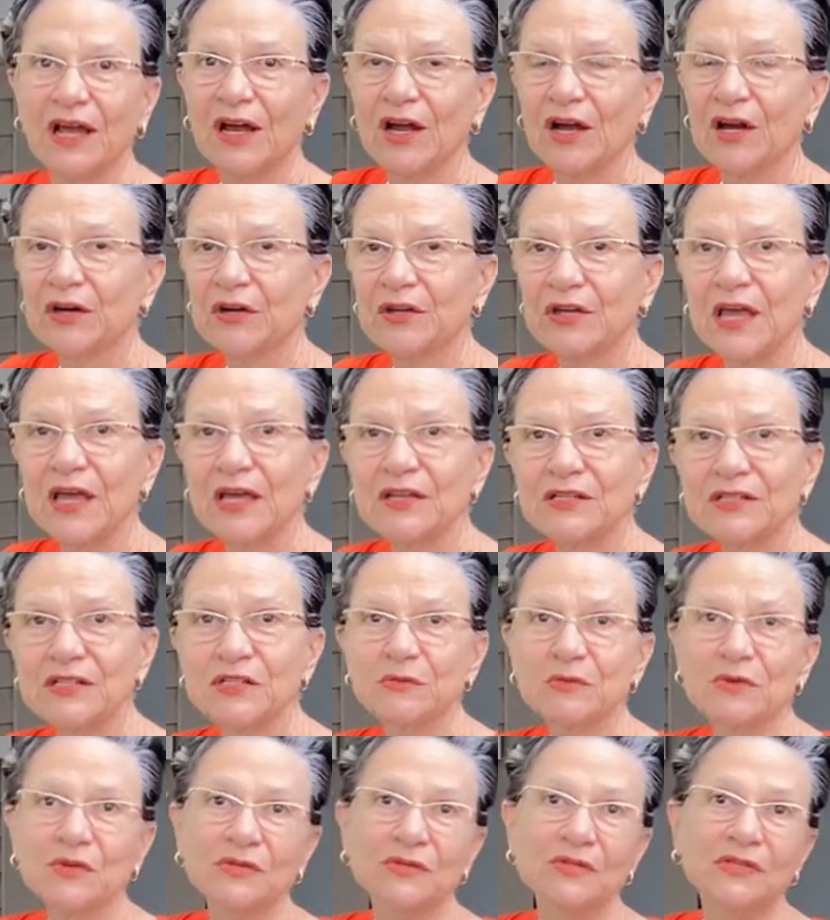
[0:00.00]
Her
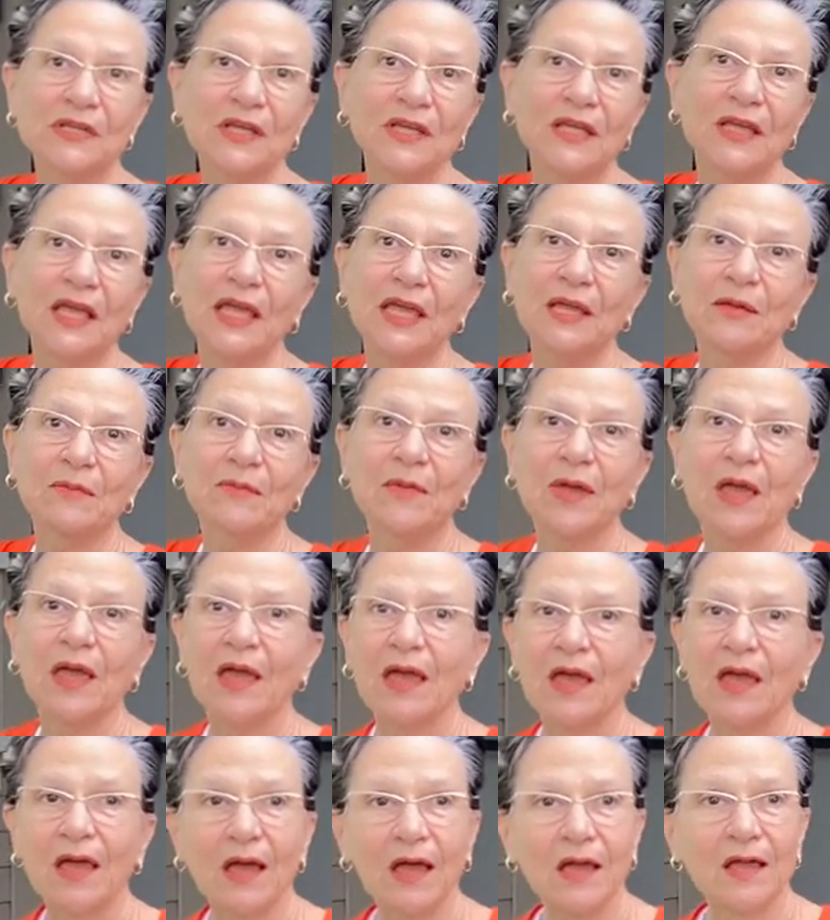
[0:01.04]
customers that came
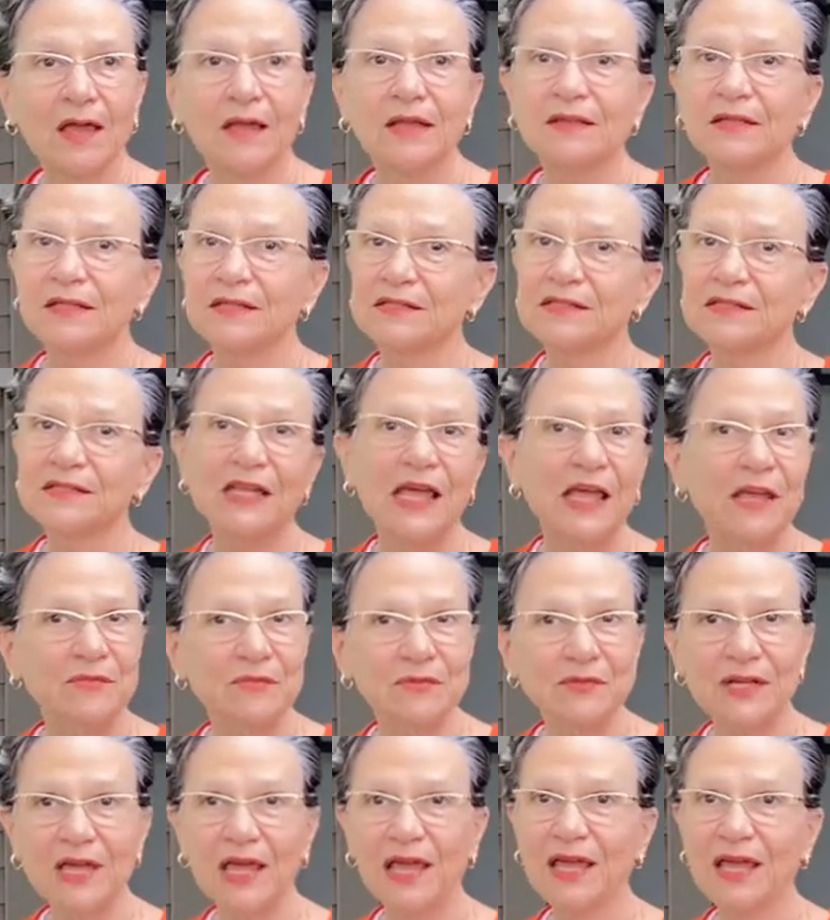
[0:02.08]
the same
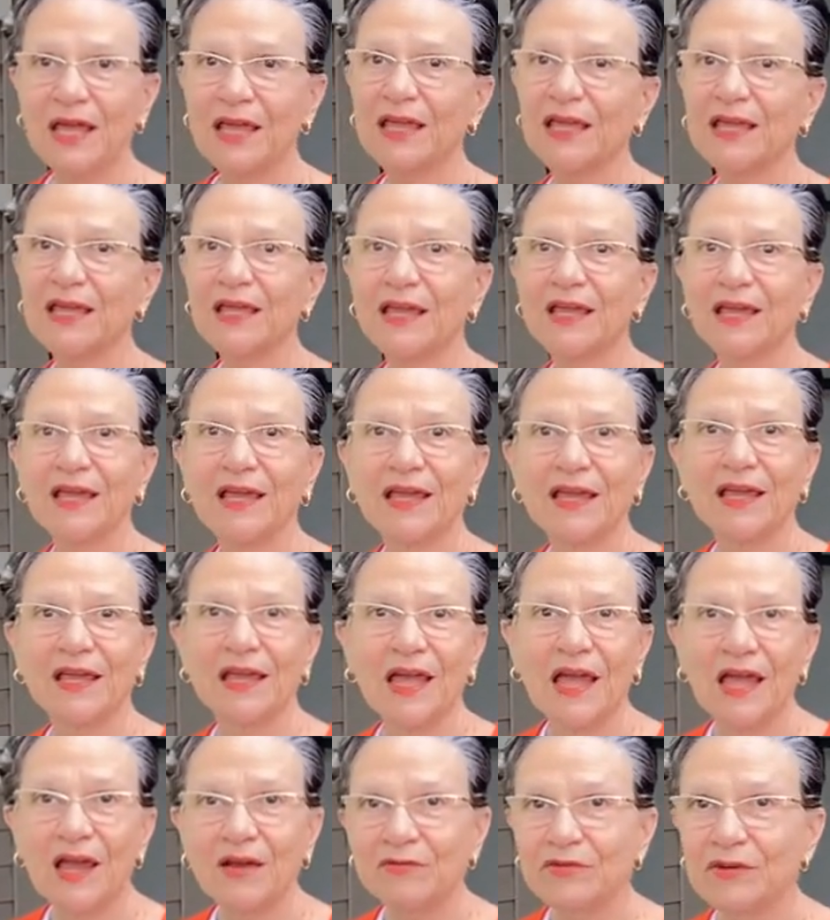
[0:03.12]
day,
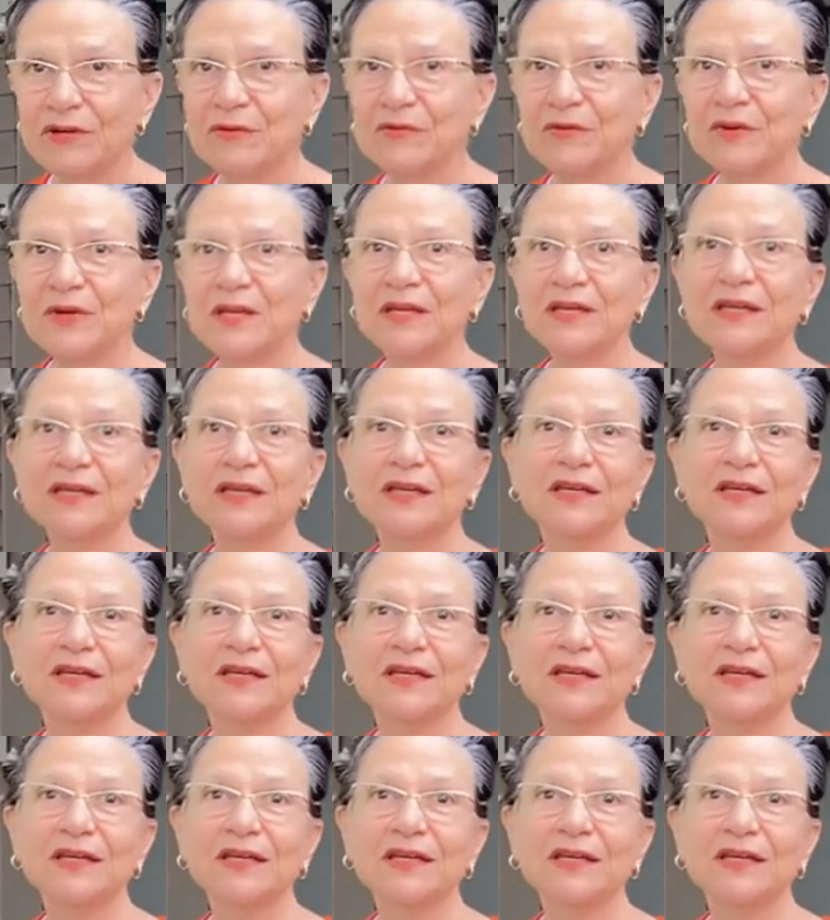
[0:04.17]
every week,